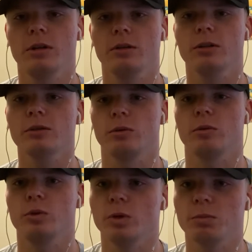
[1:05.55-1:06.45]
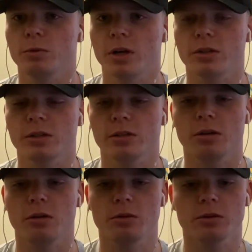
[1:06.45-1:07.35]
There is no enjoyment watching Star
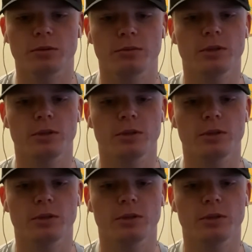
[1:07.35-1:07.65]
Wars.